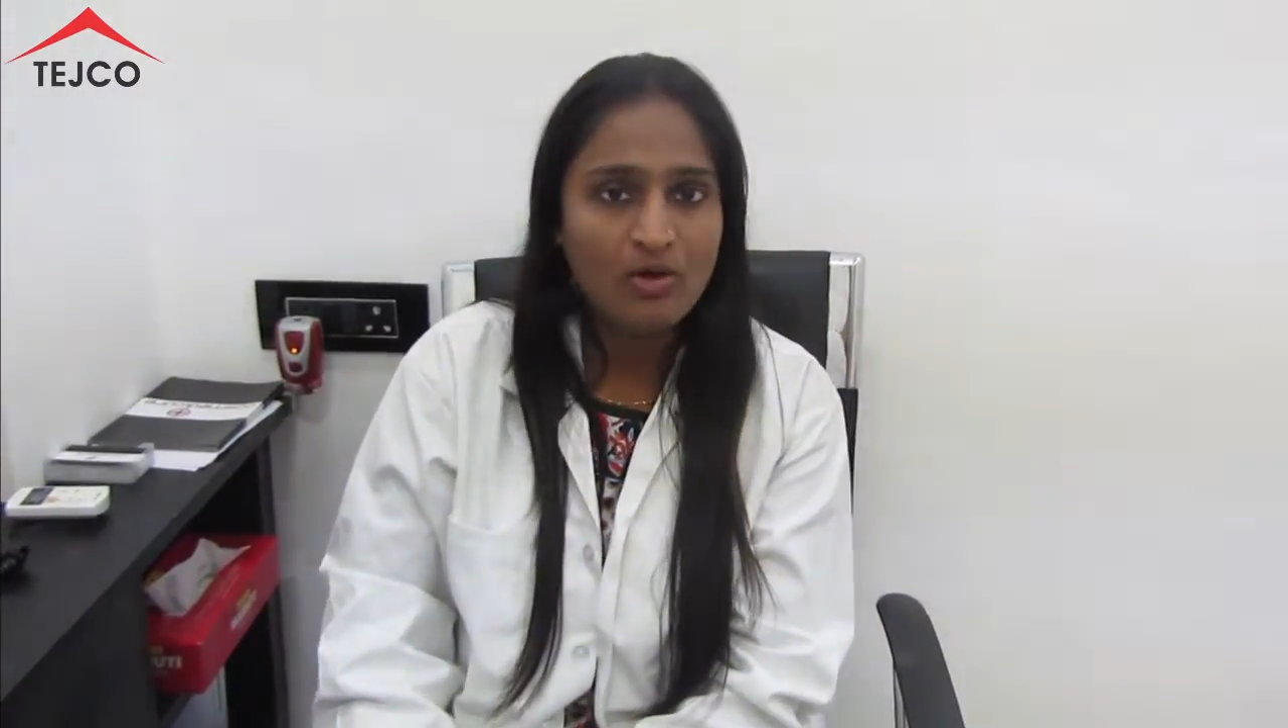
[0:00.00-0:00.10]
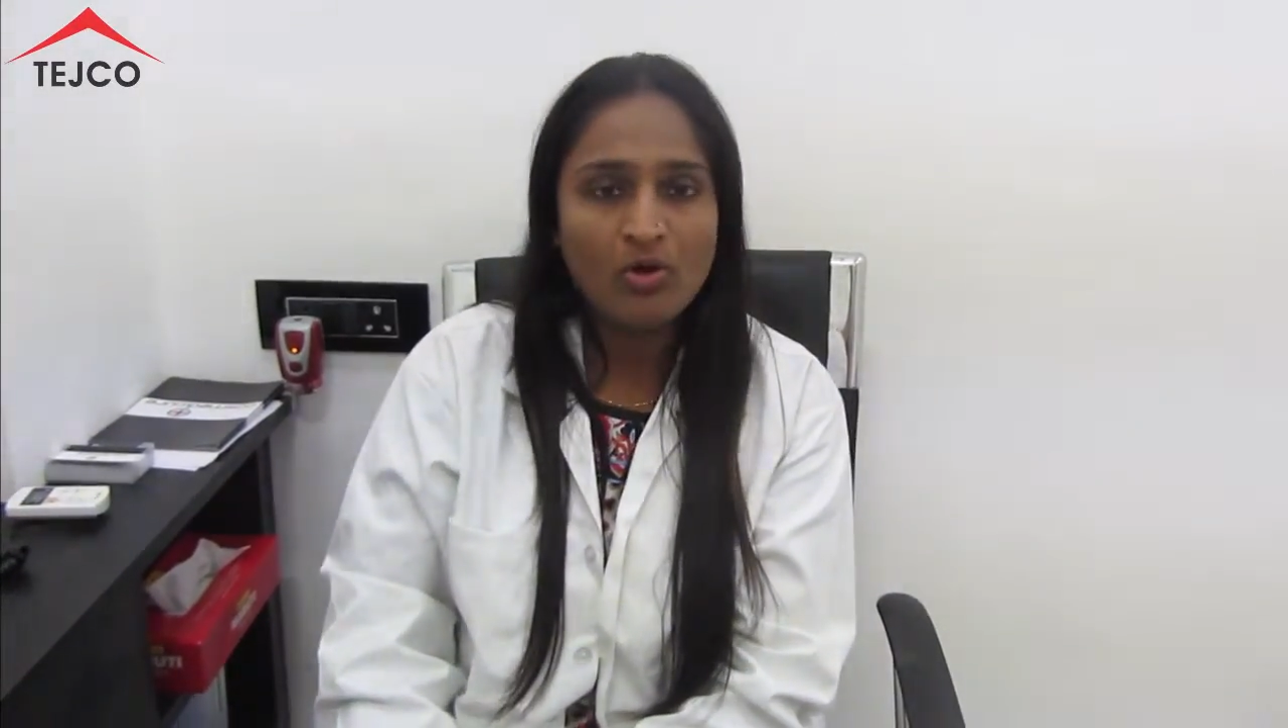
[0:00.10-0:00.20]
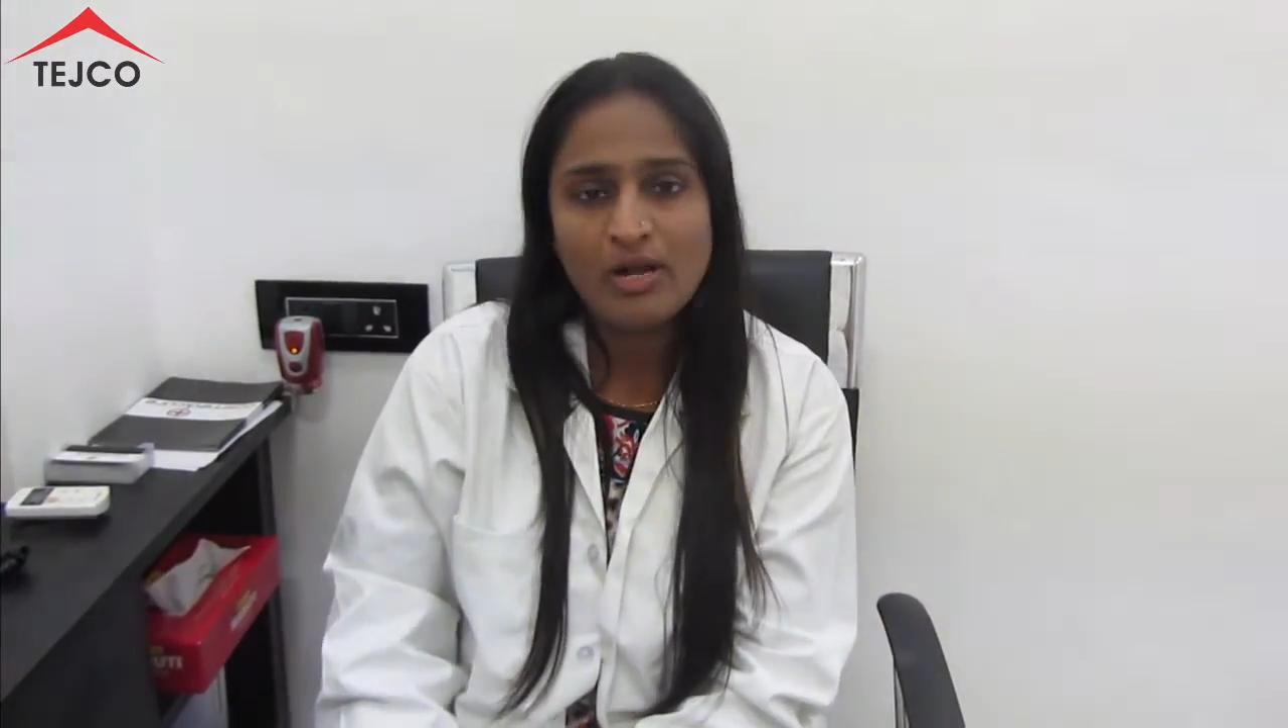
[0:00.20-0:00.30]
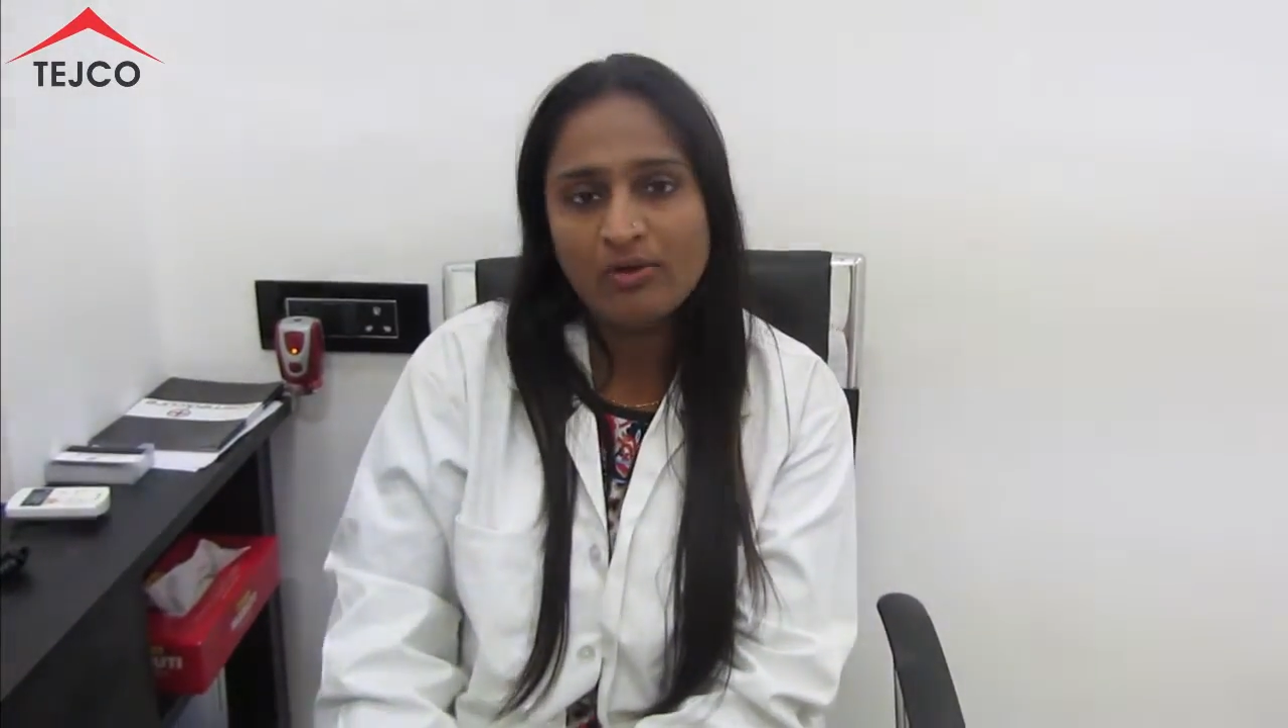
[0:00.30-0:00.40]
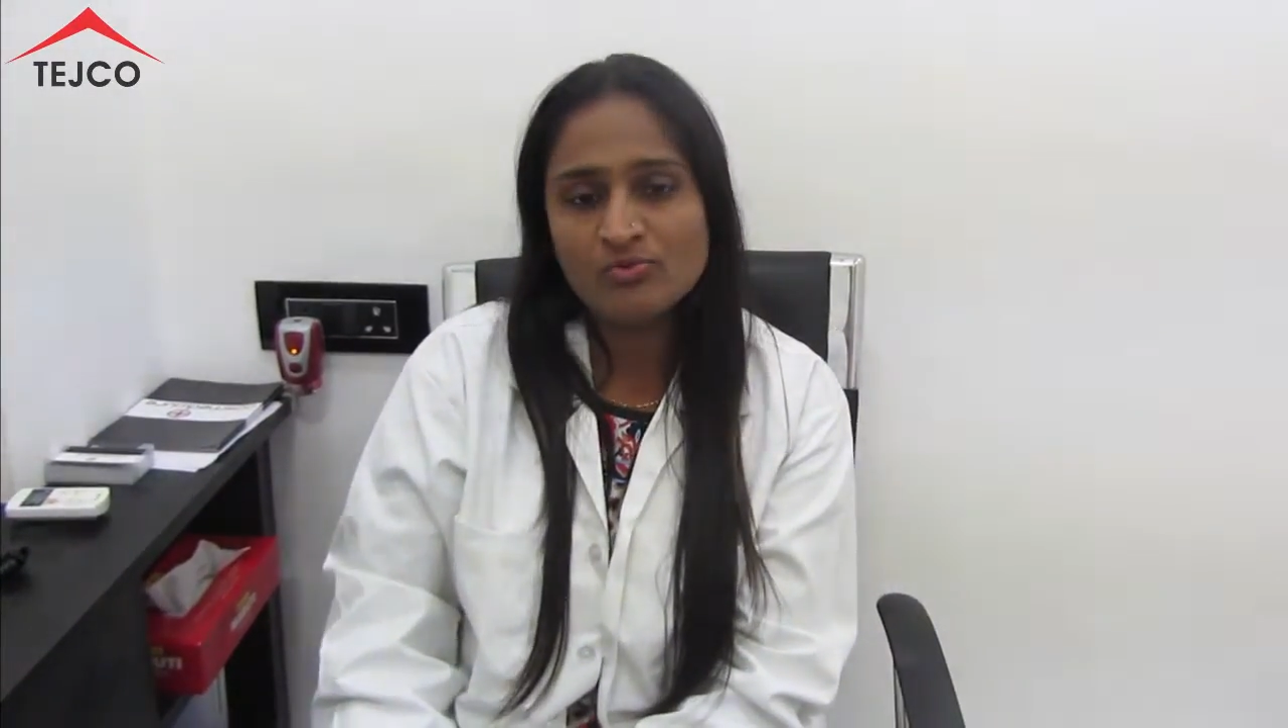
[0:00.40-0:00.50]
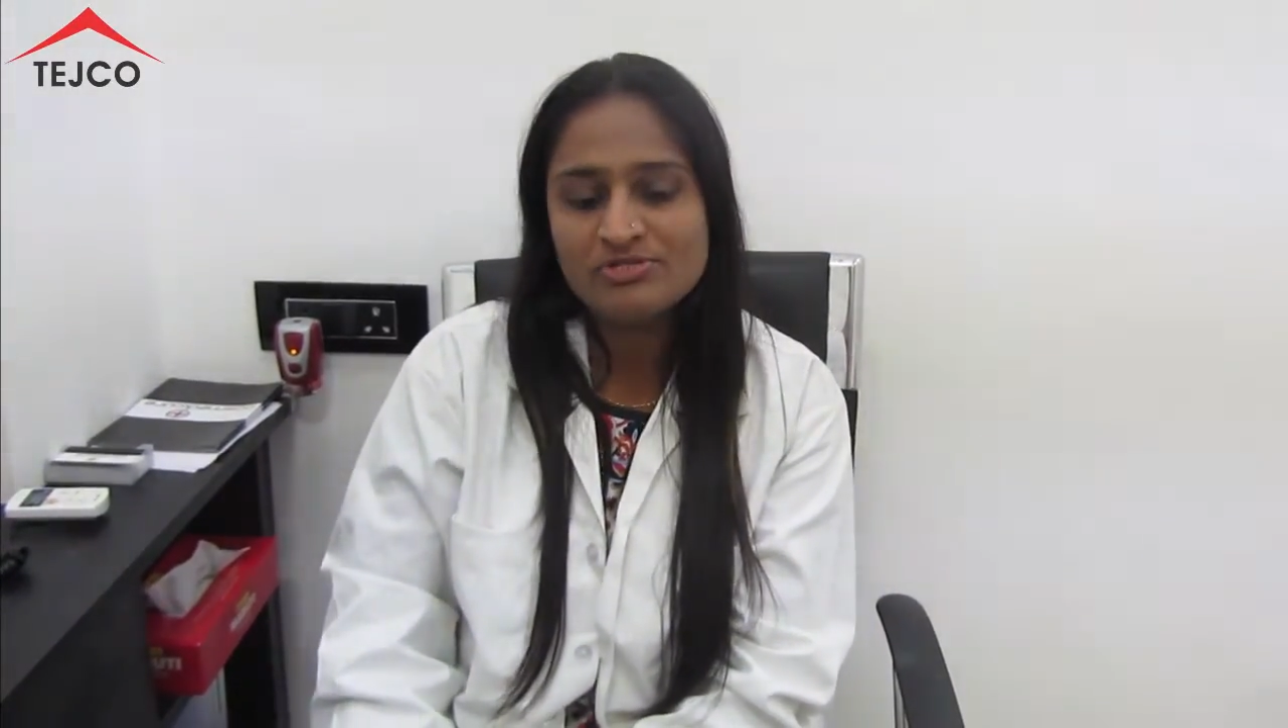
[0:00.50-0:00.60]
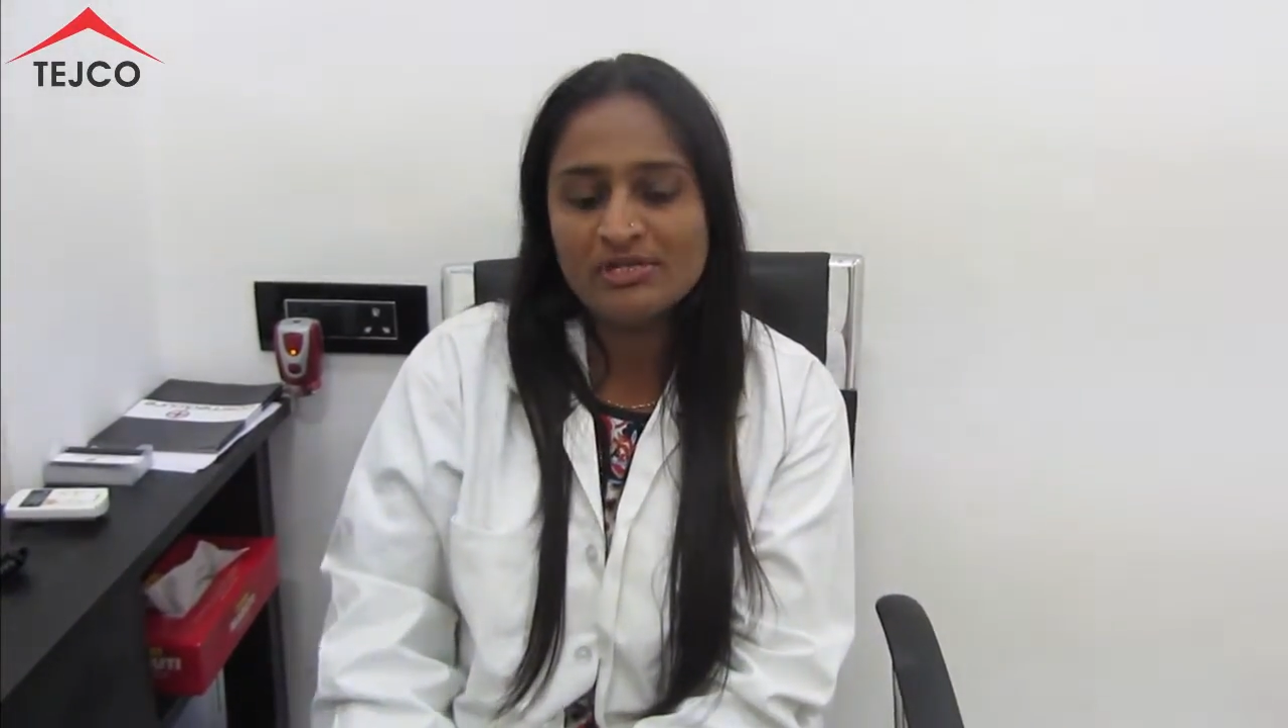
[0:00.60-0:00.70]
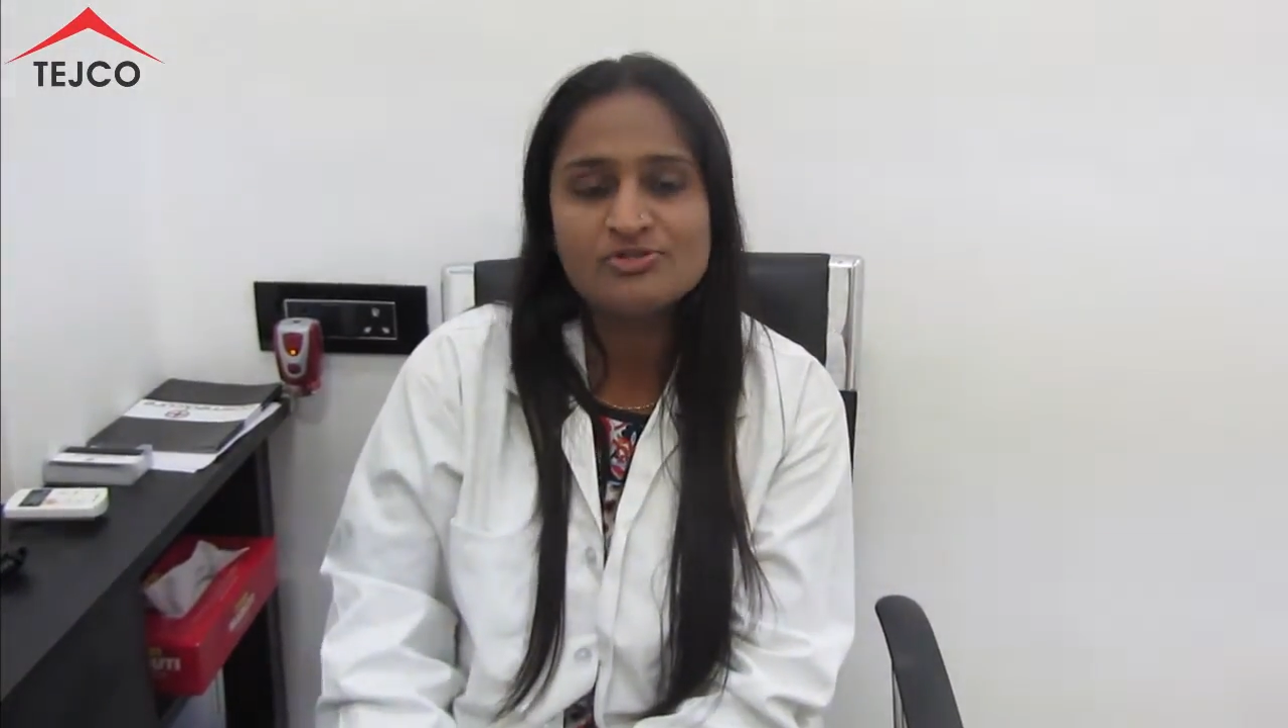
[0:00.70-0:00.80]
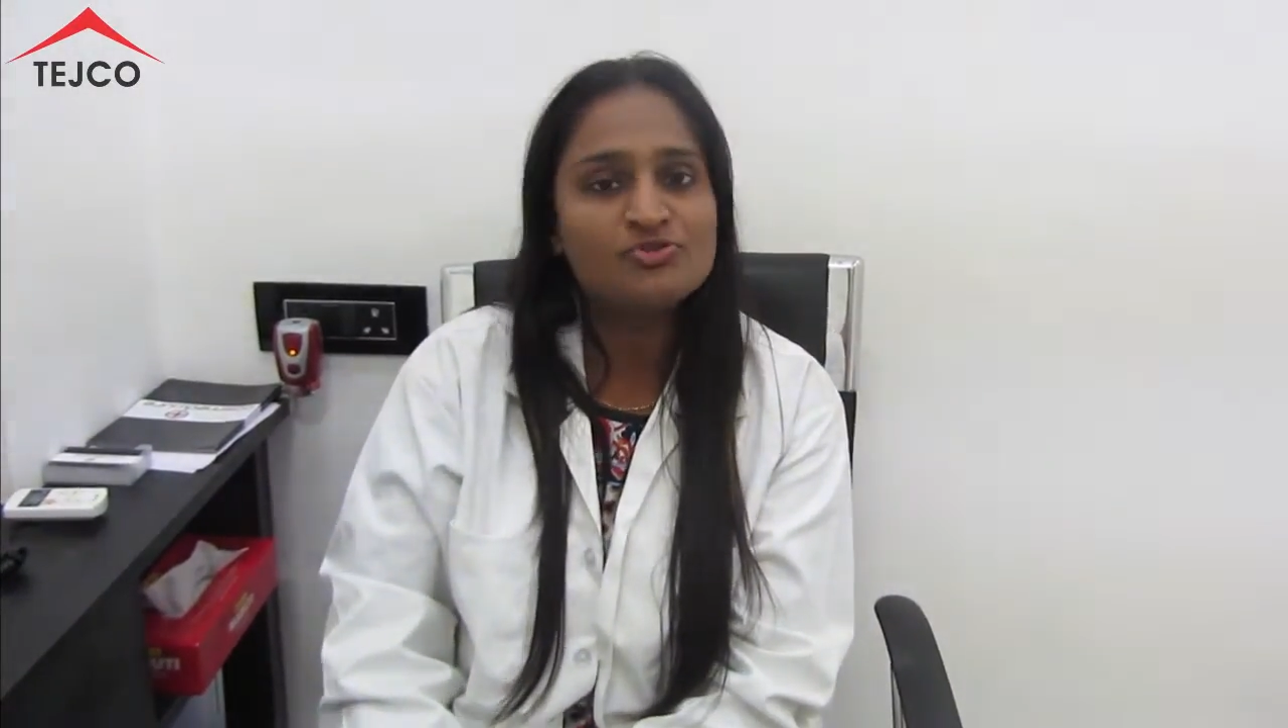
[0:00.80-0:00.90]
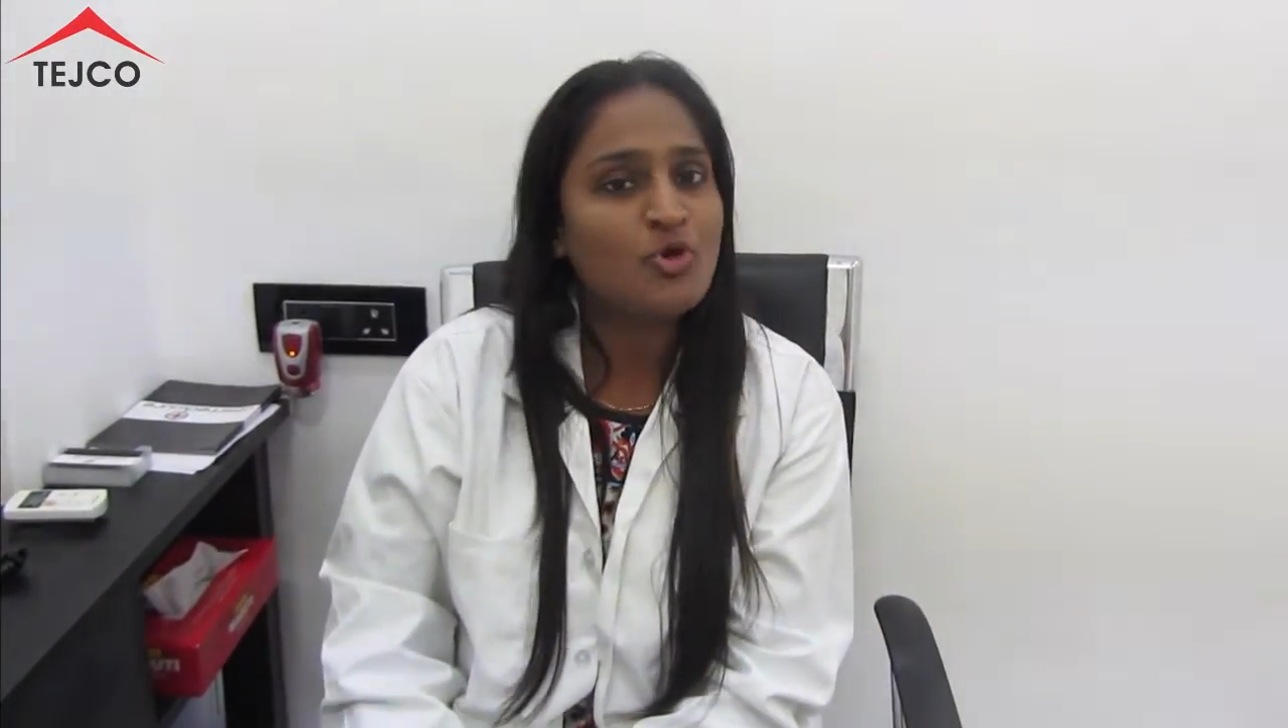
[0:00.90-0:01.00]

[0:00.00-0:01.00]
or I would say it's